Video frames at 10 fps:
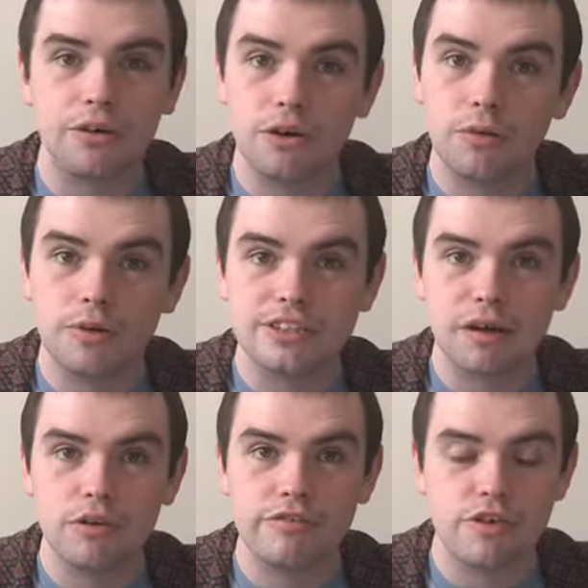go and watch our
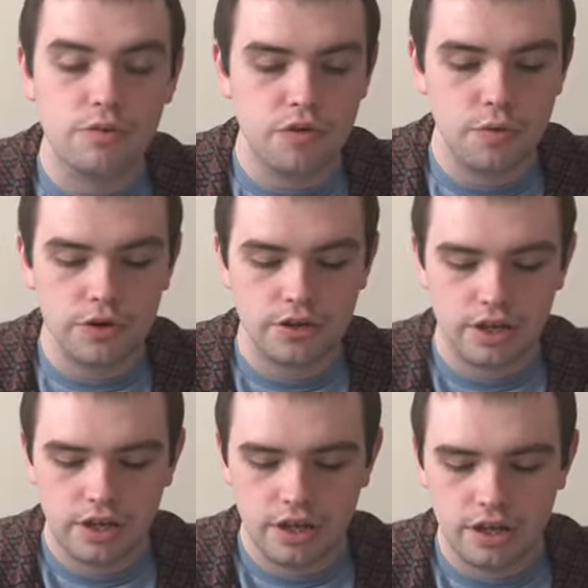interview with Ewan,
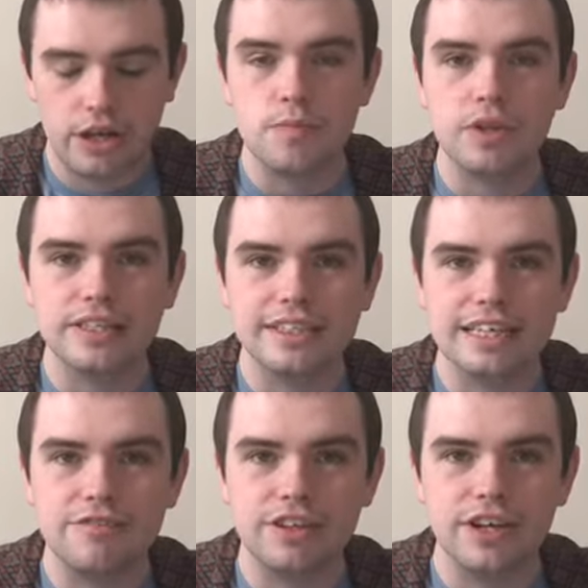who plays
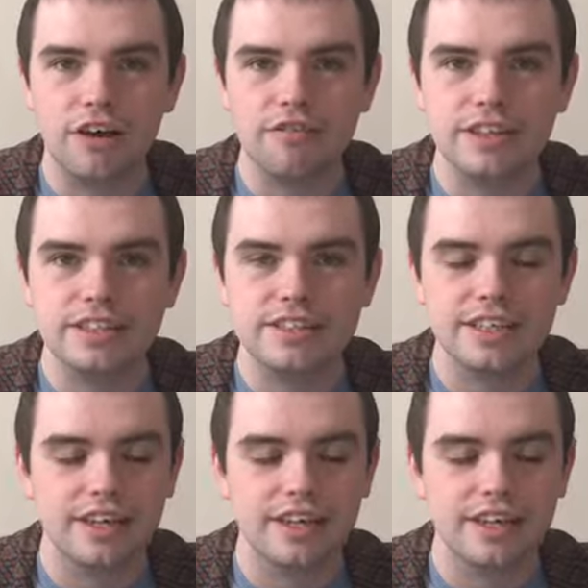Keith in The Office.